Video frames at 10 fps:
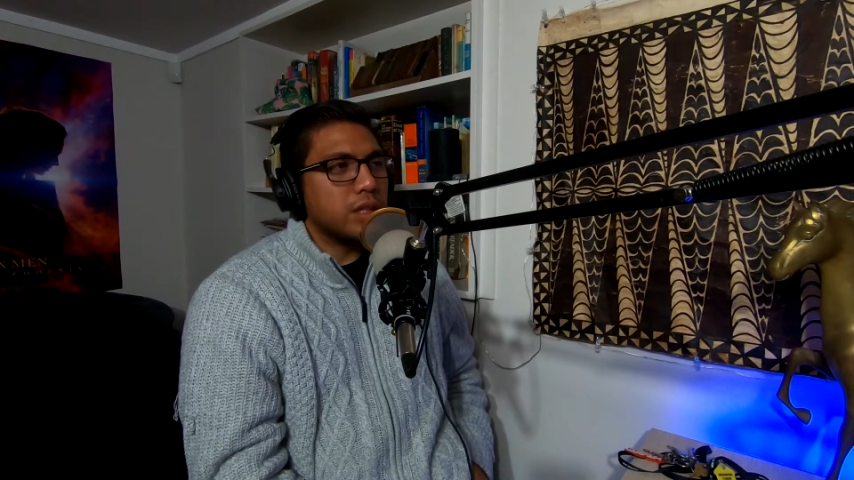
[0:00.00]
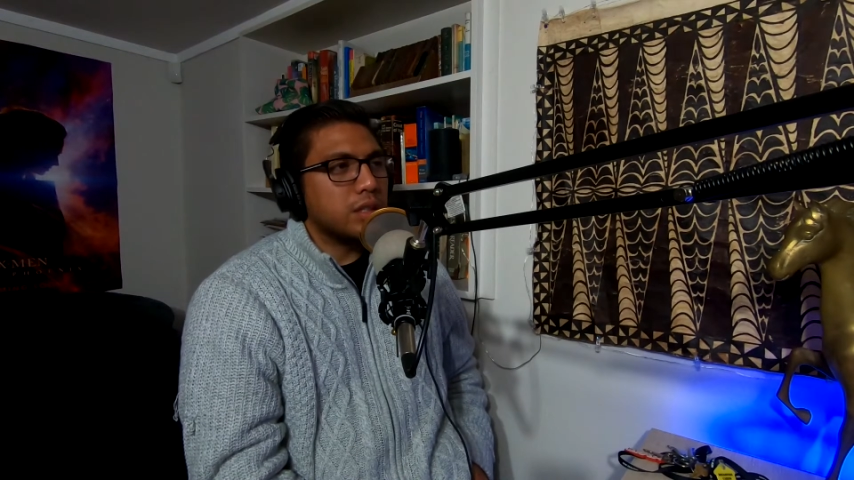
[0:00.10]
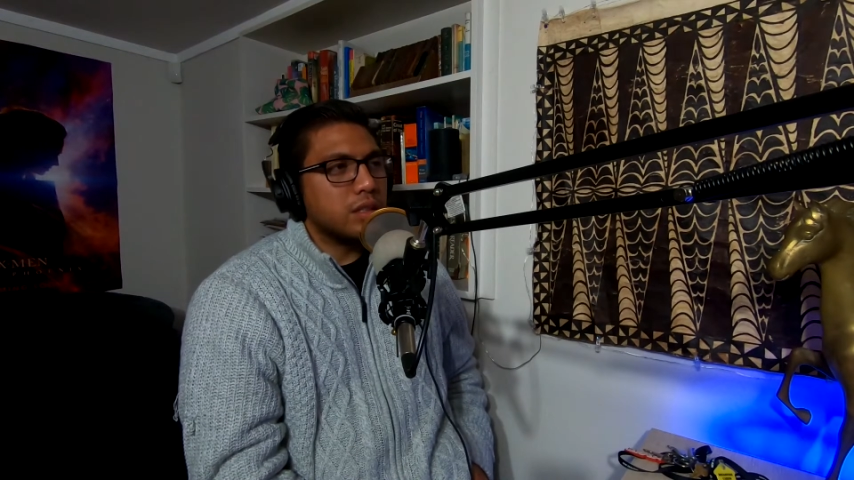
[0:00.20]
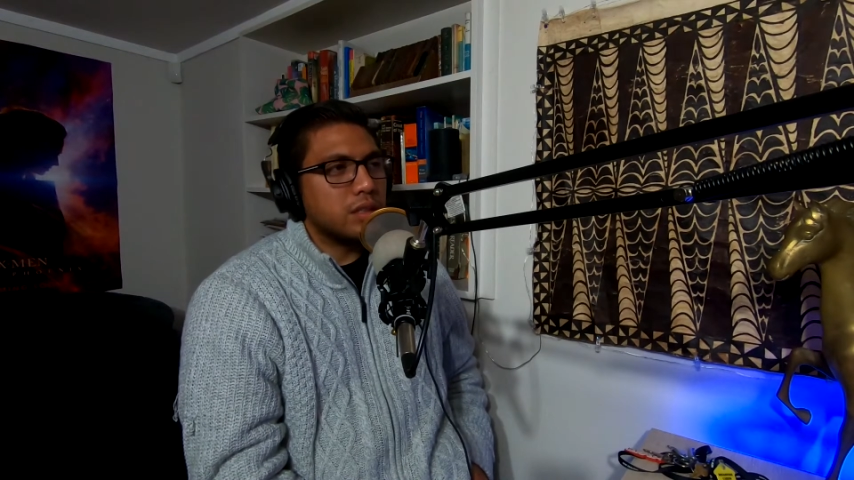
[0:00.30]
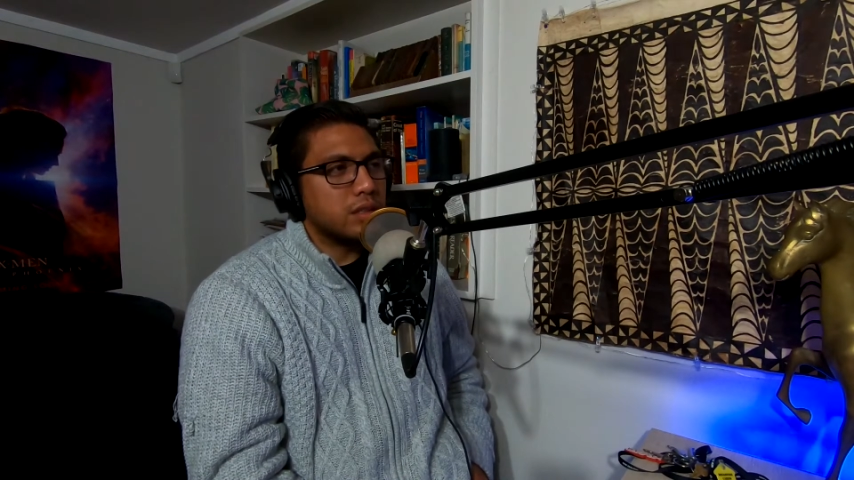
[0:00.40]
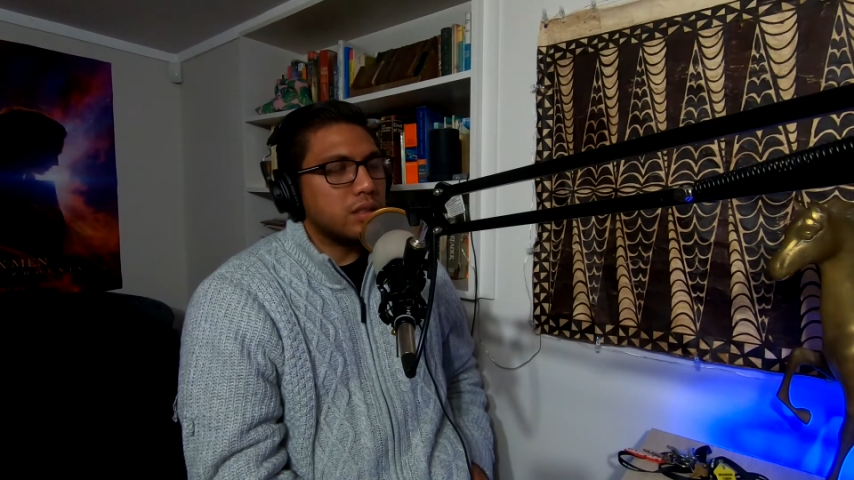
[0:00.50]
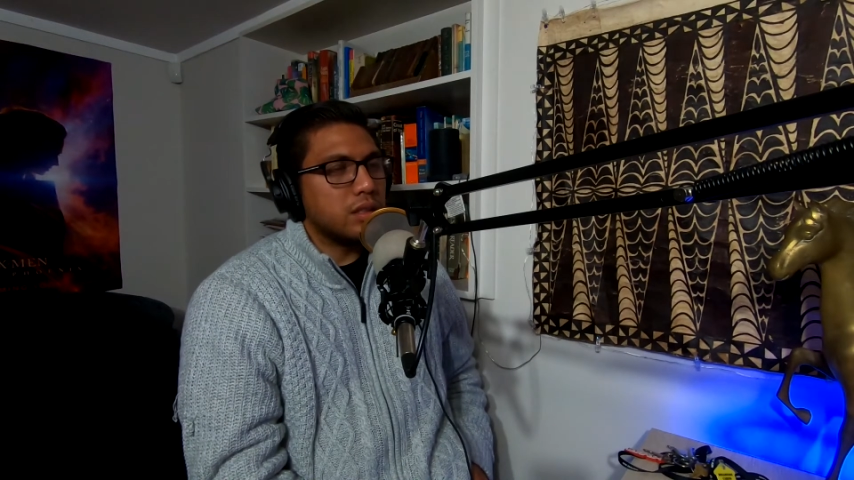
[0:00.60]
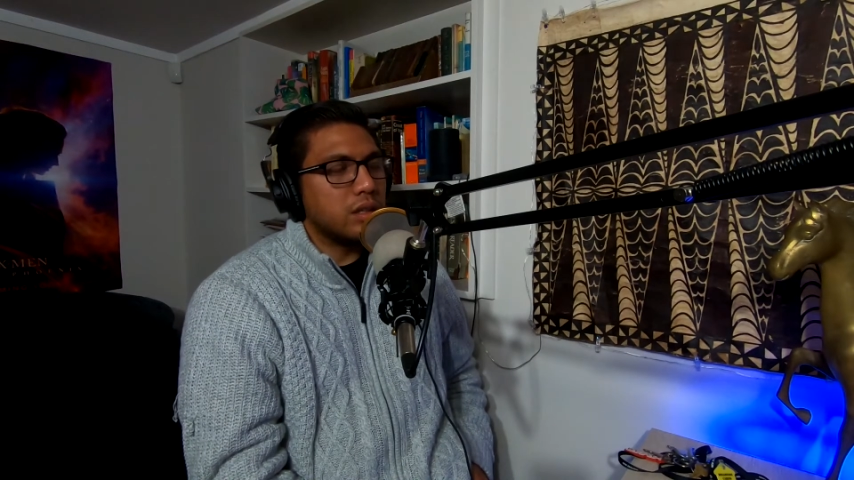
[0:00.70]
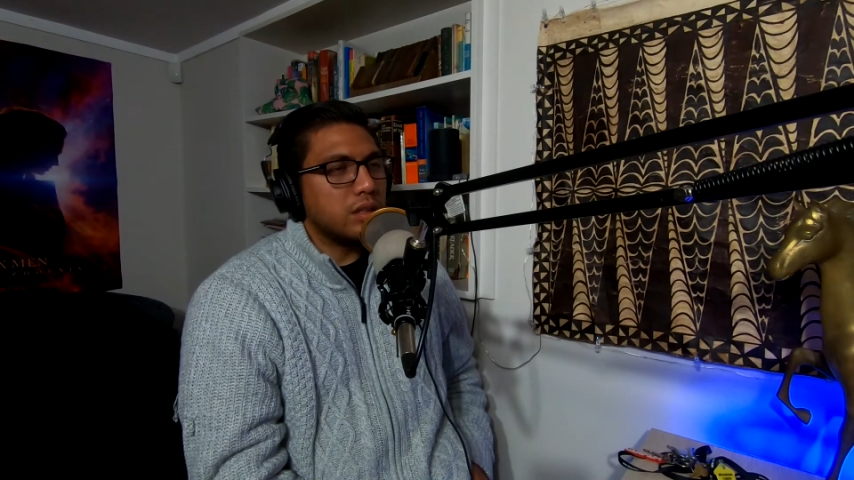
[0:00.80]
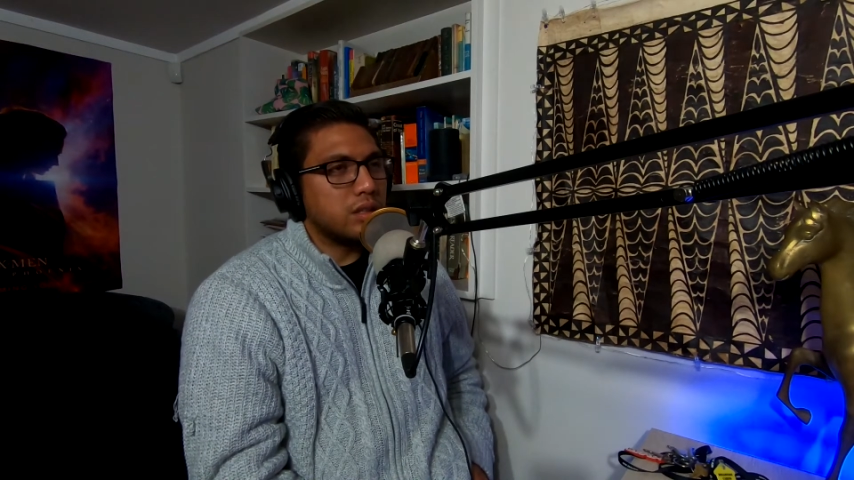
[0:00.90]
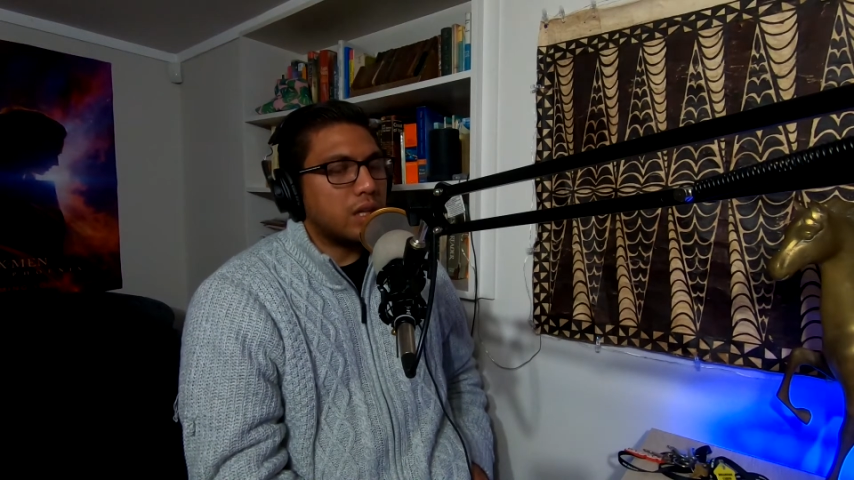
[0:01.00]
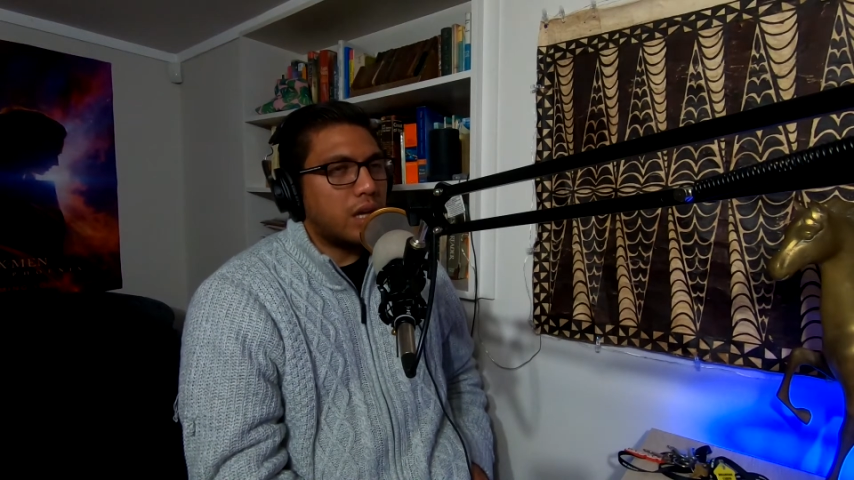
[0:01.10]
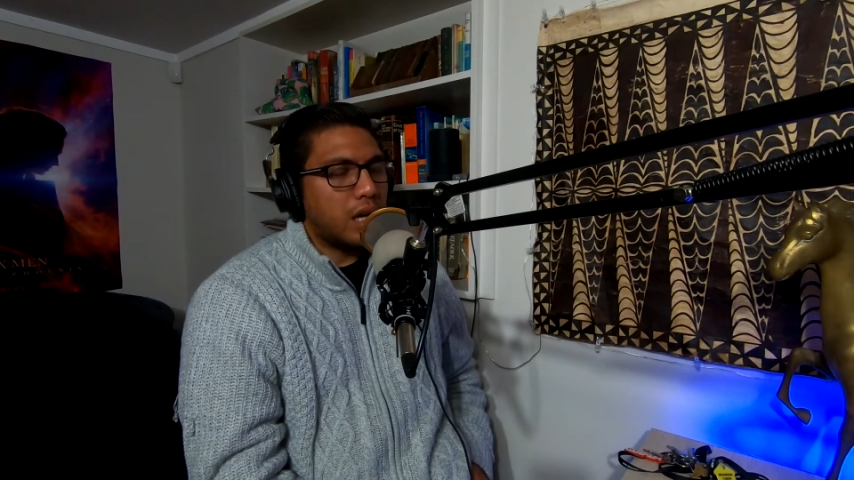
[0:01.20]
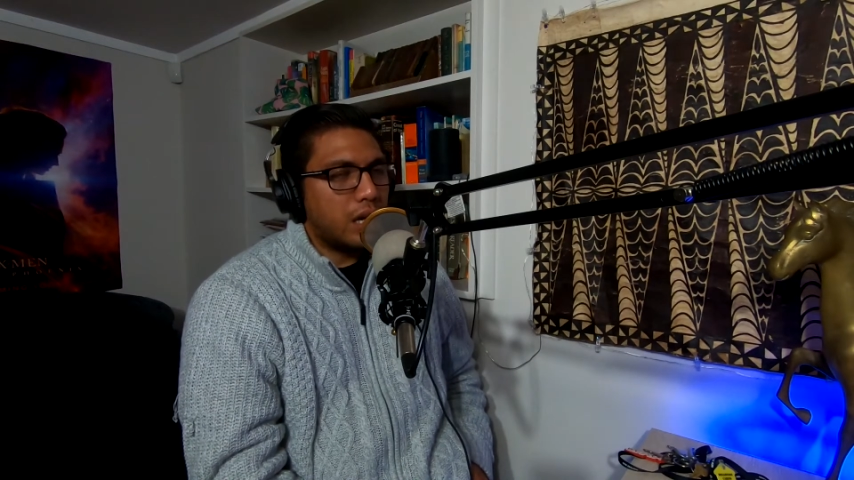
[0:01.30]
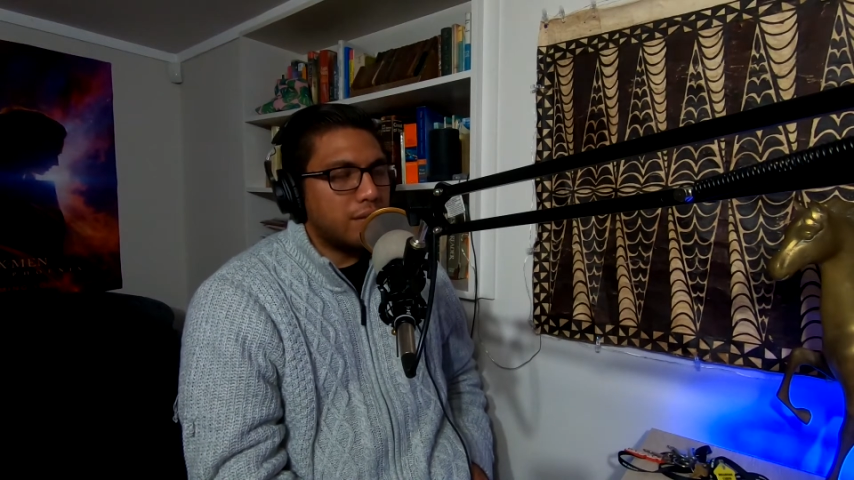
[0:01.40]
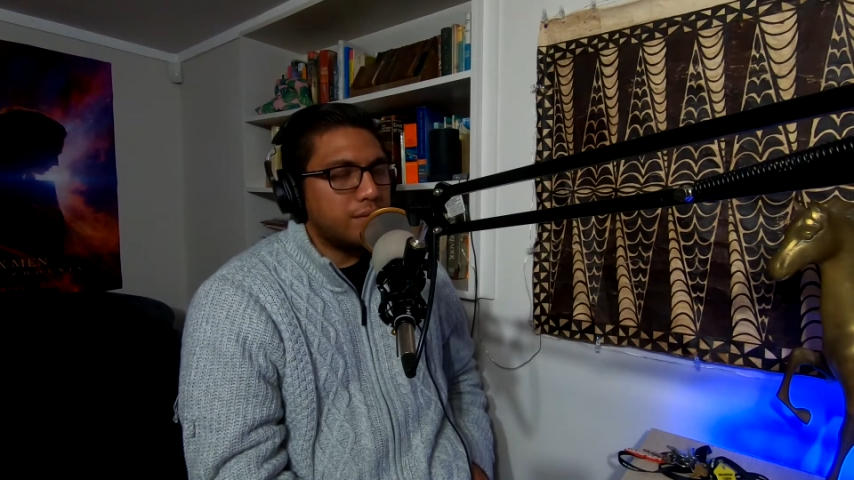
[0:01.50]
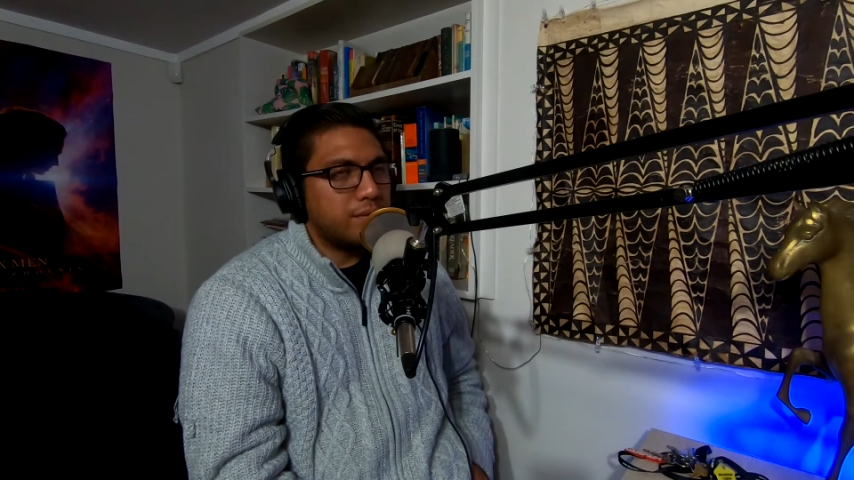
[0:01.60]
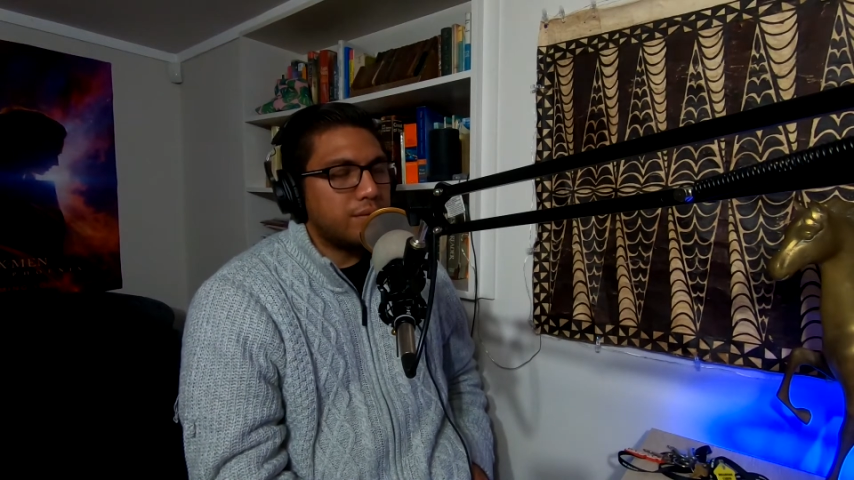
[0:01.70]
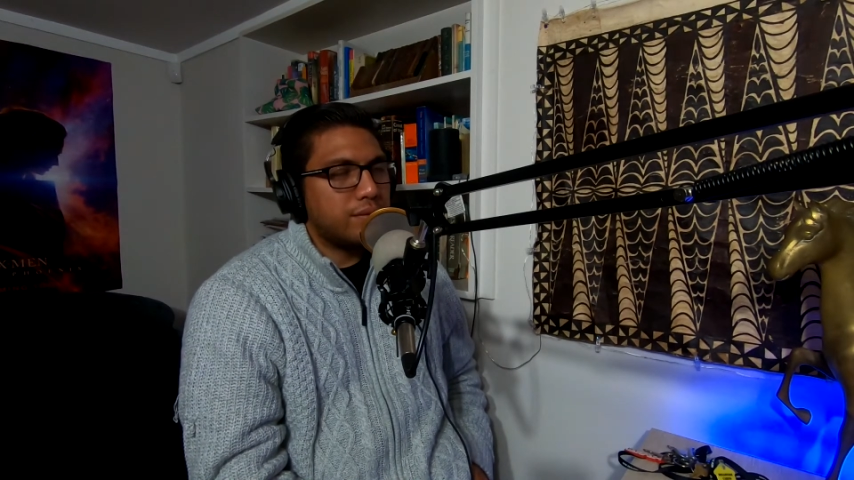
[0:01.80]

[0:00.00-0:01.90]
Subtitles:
in, to have